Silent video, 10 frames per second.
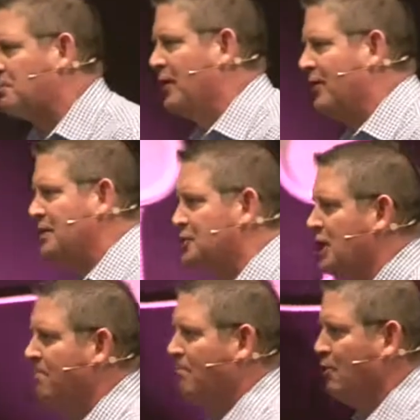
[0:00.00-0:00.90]

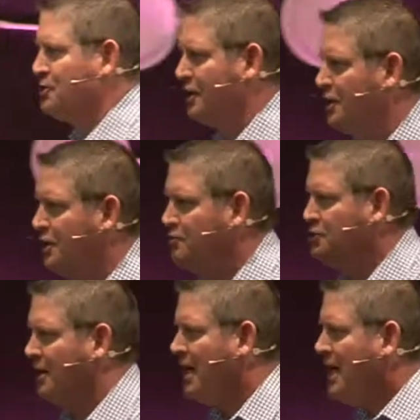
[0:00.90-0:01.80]
experiencing
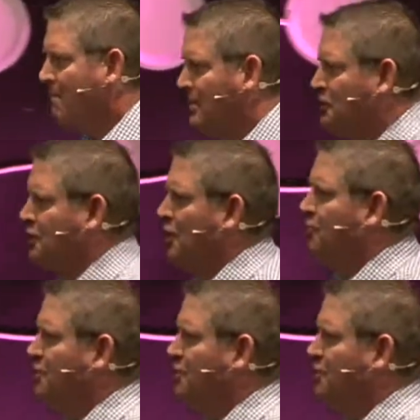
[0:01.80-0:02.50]
persecution be so